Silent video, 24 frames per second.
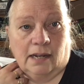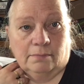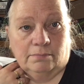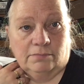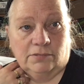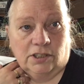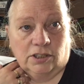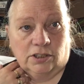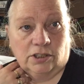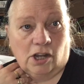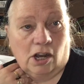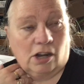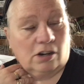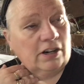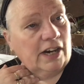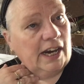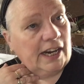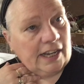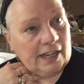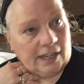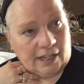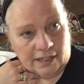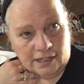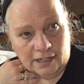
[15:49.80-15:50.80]
The longer I
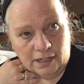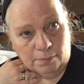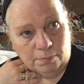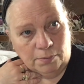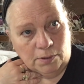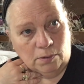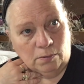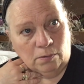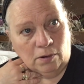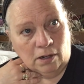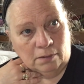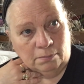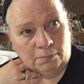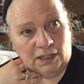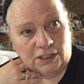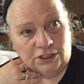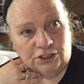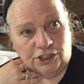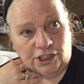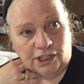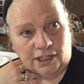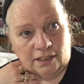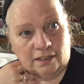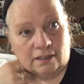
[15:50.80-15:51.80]
can keep you on my
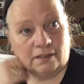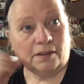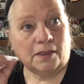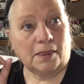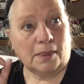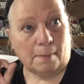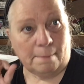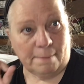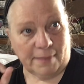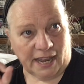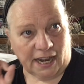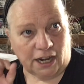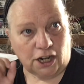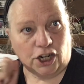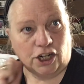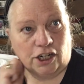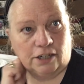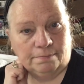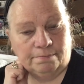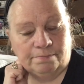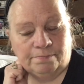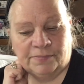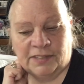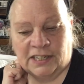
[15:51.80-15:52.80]
channel, the better.
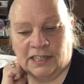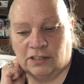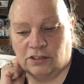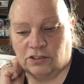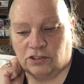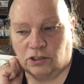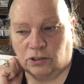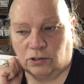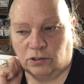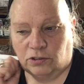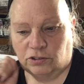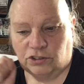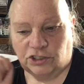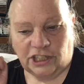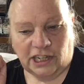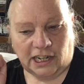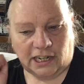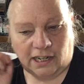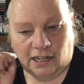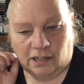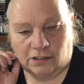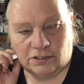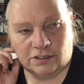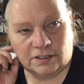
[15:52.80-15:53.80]
So go
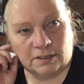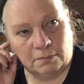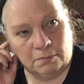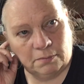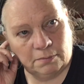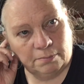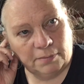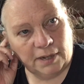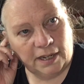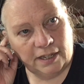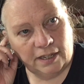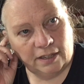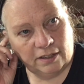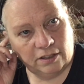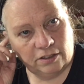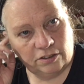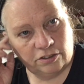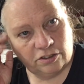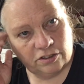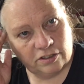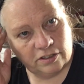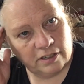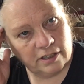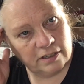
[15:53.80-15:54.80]
check out some of my other
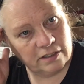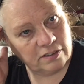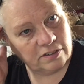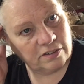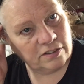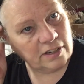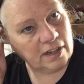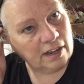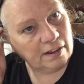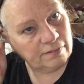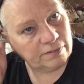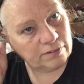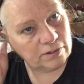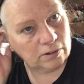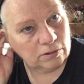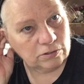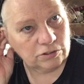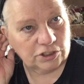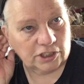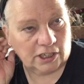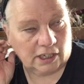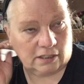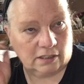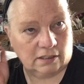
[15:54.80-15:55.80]
stuff. Go
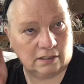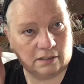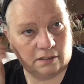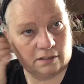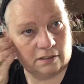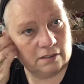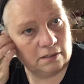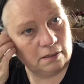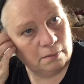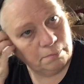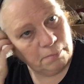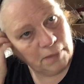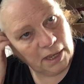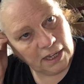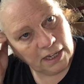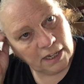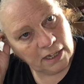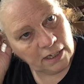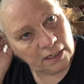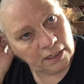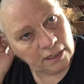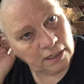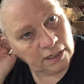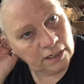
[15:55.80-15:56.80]
check the
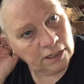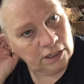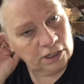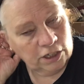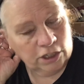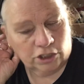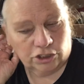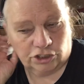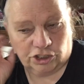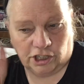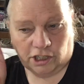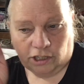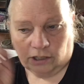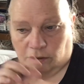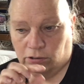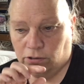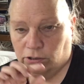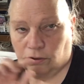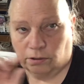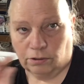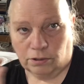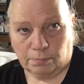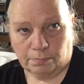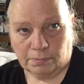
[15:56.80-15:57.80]
main channel.
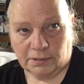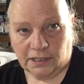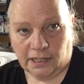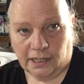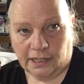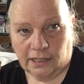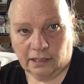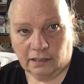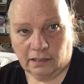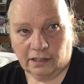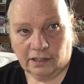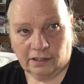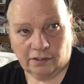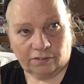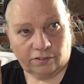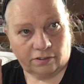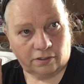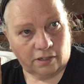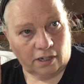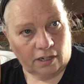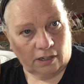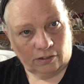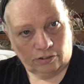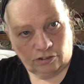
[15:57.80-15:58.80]
Go to playlist
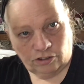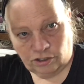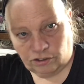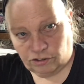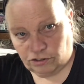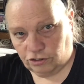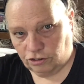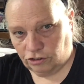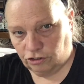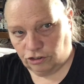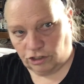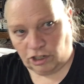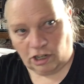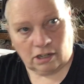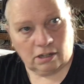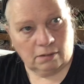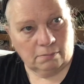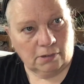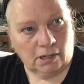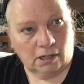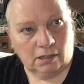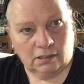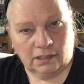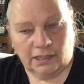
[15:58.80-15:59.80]
and just check them
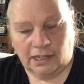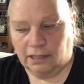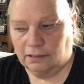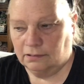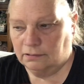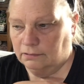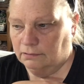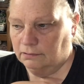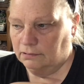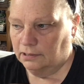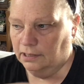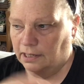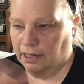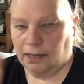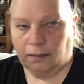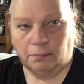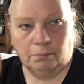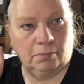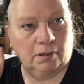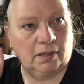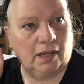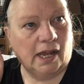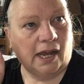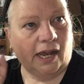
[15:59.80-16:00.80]
all out and let them
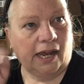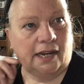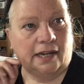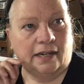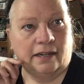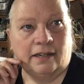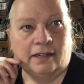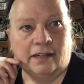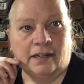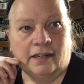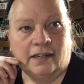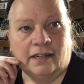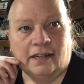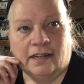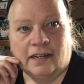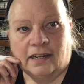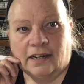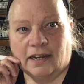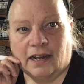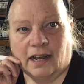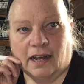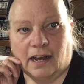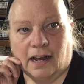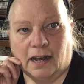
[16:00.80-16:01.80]
play.
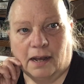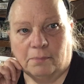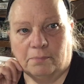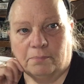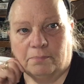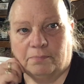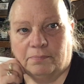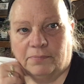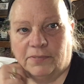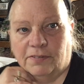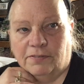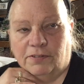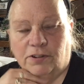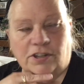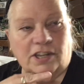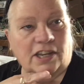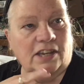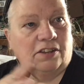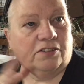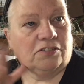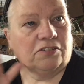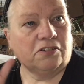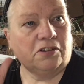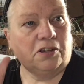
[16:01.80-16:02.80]
If you
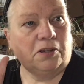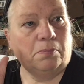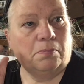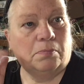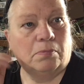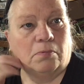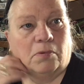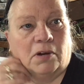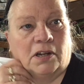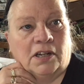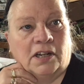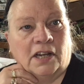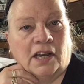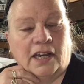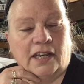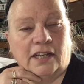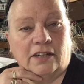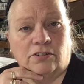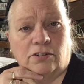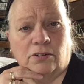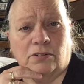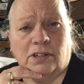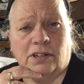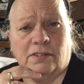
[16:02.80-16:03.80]
can't sleep one night,
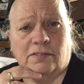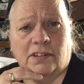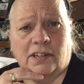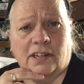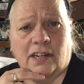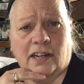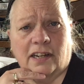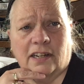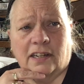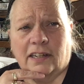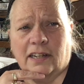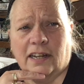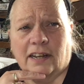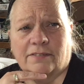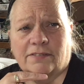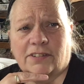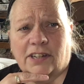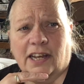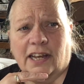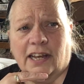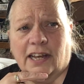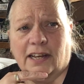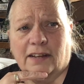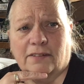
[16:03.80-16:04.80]
don't even have to
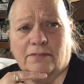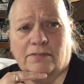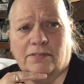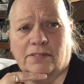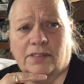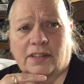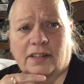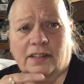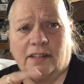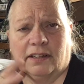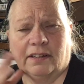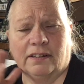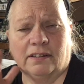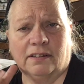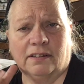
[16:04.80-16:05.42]
have the